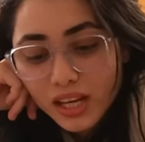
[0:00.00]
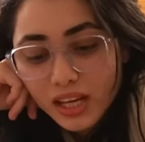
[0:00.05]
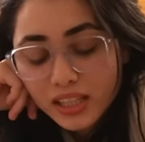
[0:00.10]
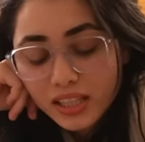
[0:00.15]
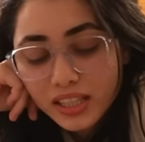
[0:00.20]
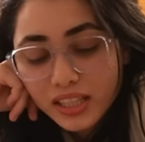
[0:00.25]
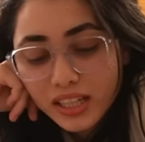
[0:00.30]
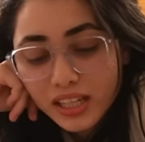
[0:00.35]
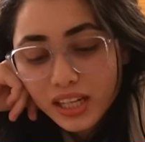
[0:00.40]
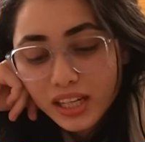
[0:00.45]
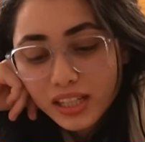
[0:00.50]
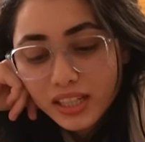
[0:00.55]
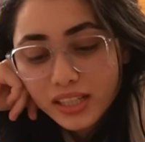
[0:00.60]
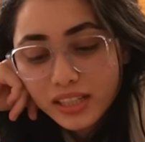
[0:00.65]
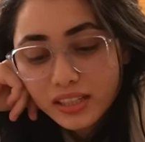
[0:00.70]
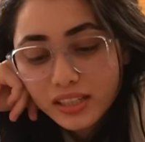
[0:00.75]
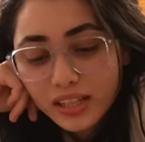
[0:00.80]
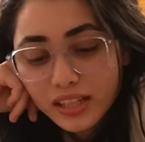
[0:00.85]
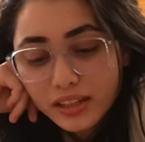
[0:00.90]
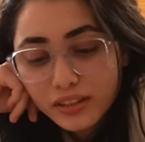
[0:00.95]
They are
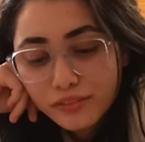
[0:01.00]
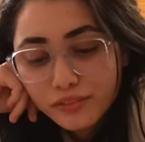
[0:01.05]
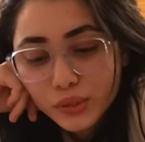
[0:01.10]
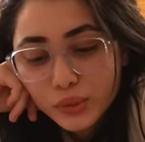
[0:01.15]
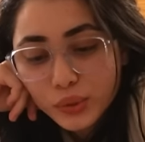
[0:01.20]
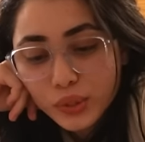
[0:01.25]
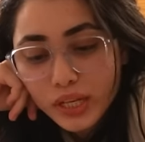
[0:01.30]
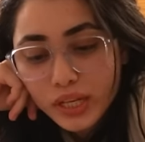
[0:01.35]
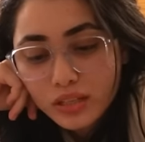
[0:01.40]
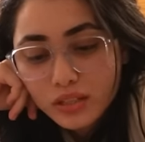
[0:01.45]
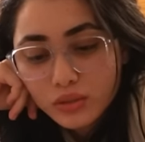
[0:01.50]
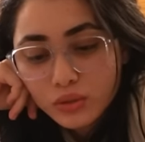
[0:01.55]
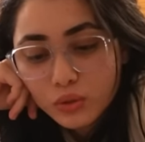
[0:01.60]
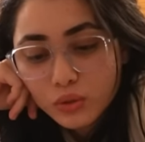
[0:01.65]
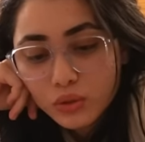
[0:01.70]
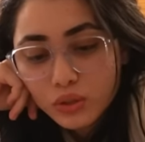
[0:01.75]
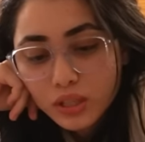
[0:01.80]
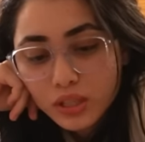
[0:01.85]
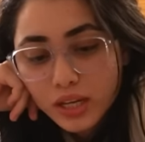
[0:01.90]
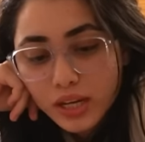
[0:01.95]
literally a few days old,